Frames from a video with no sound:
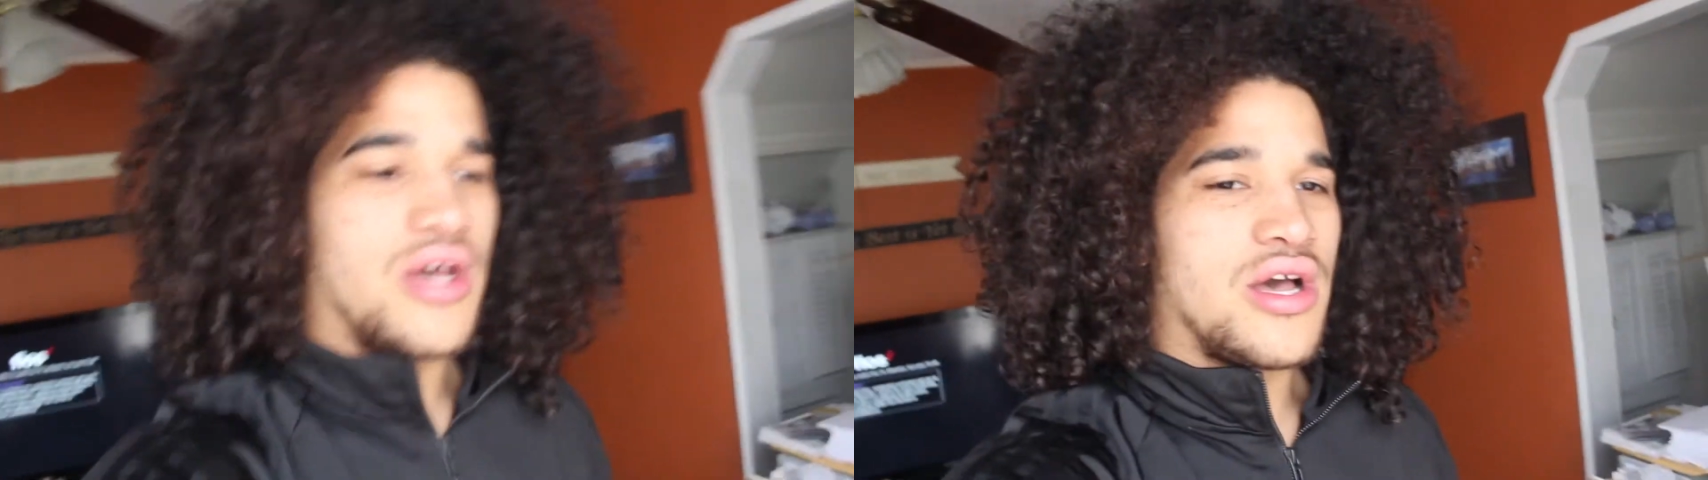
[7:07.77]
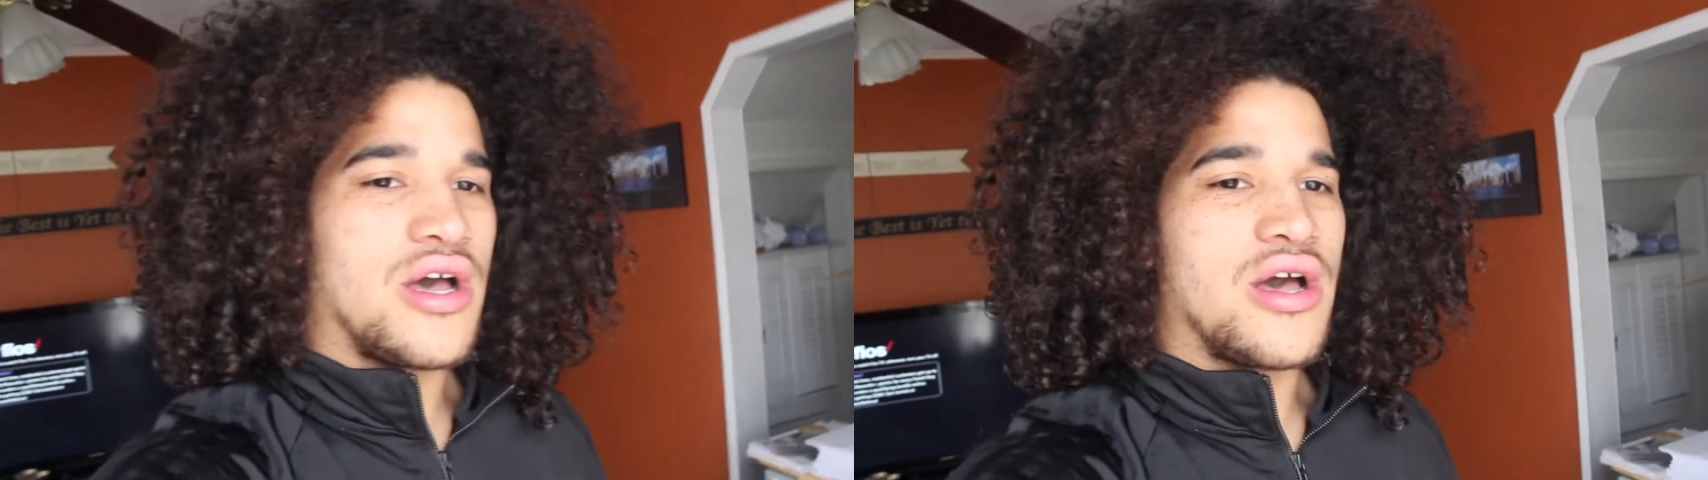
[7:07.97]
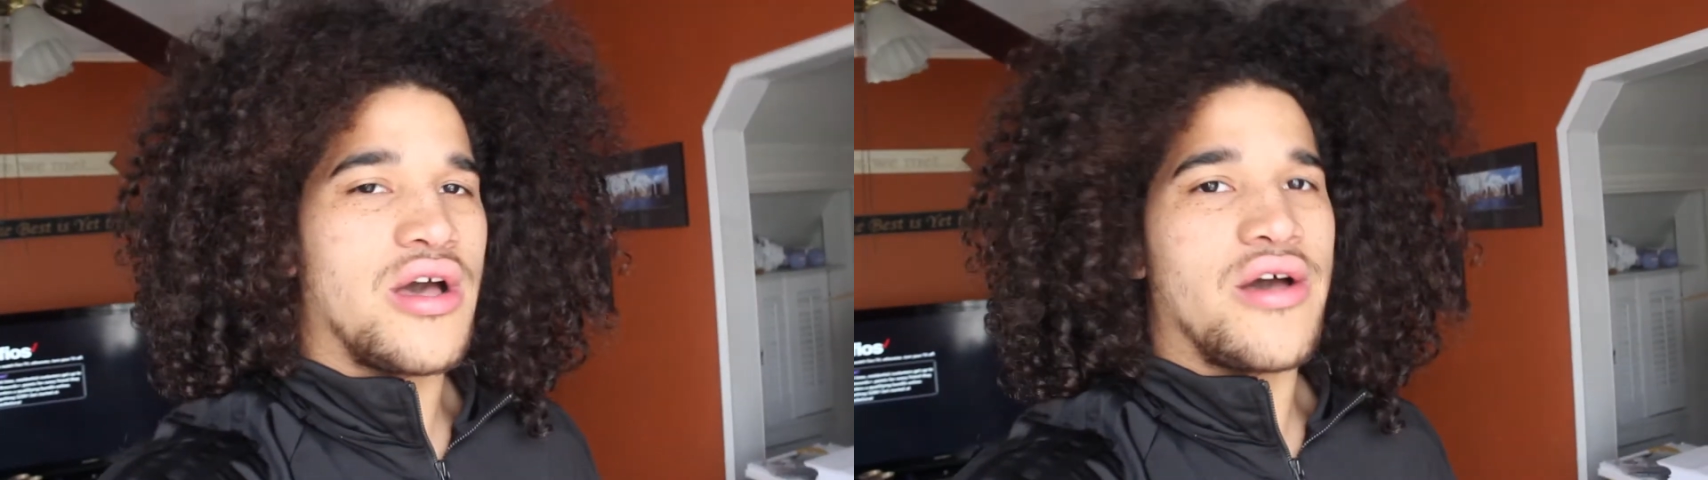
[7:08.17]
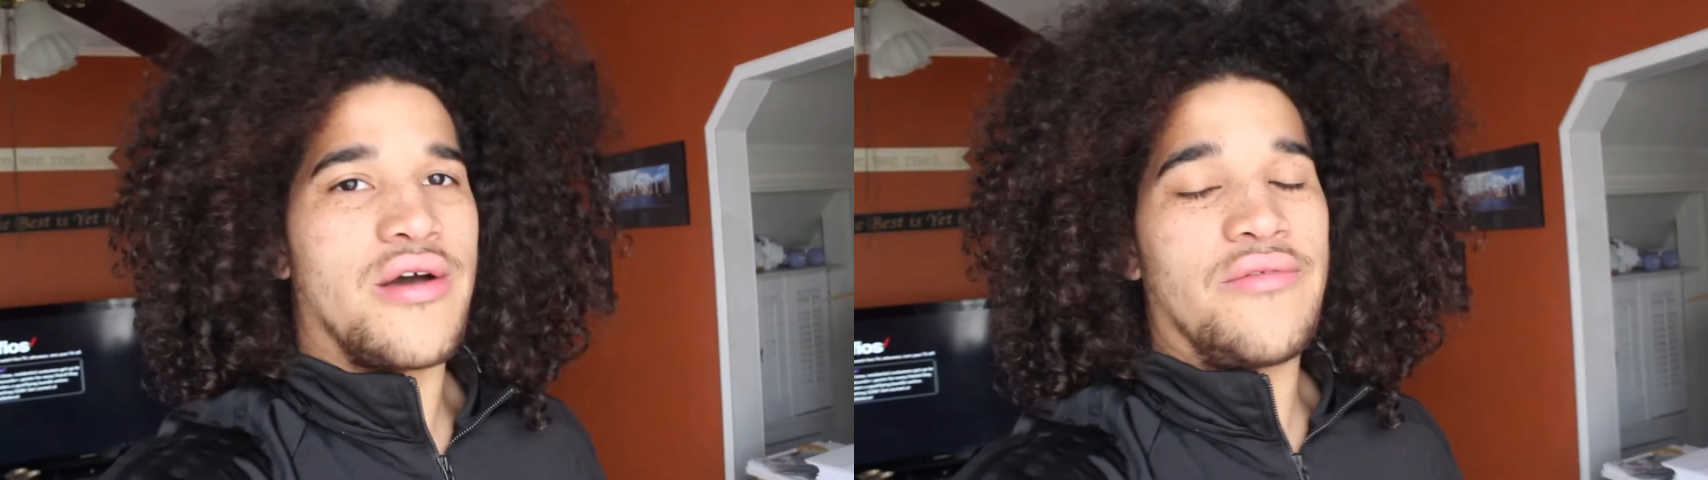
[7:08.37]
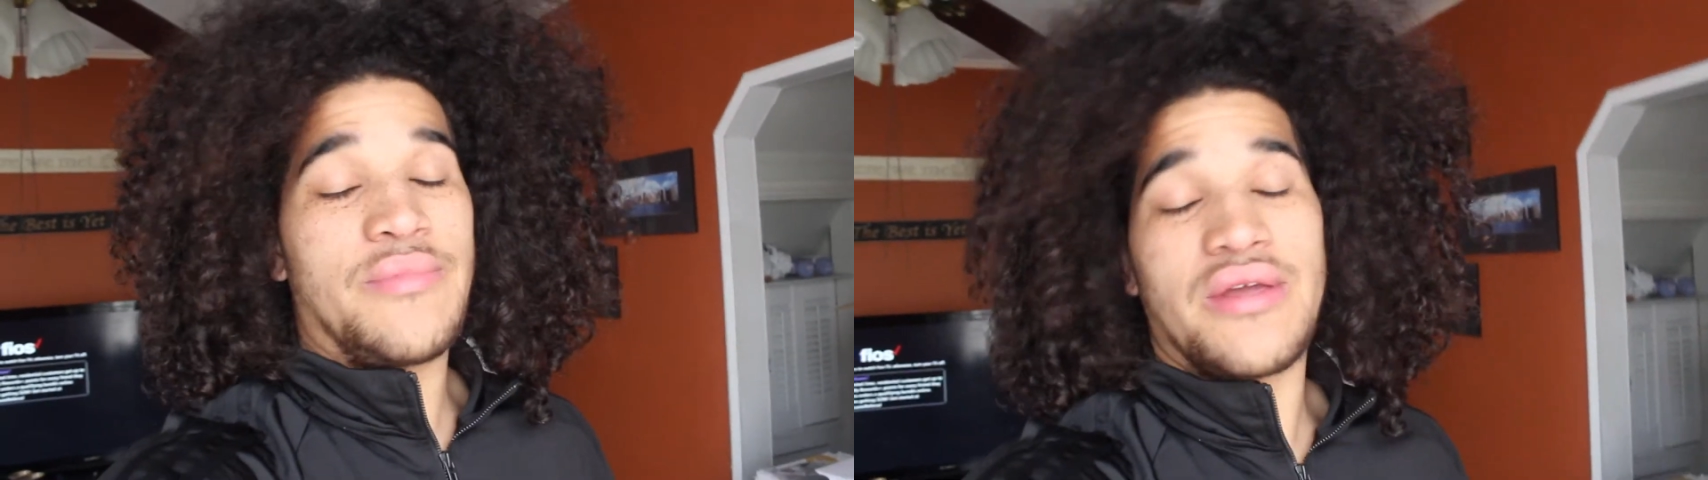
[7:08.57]

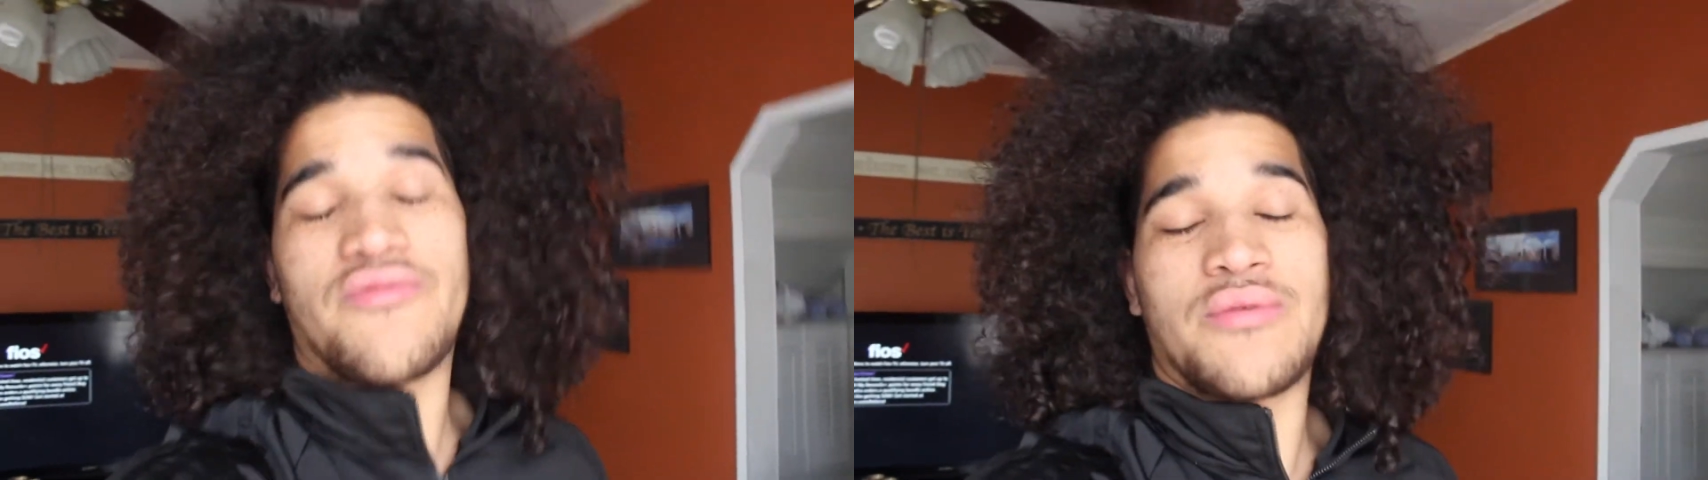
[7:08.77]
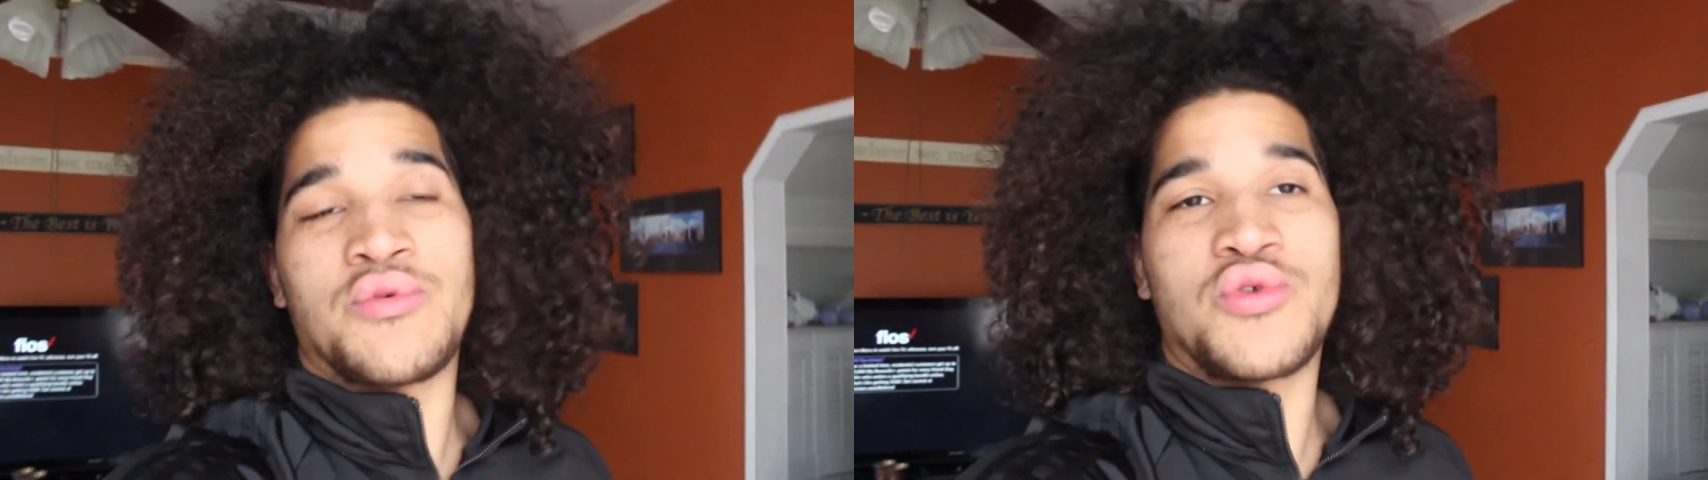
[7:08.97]
Uh, being from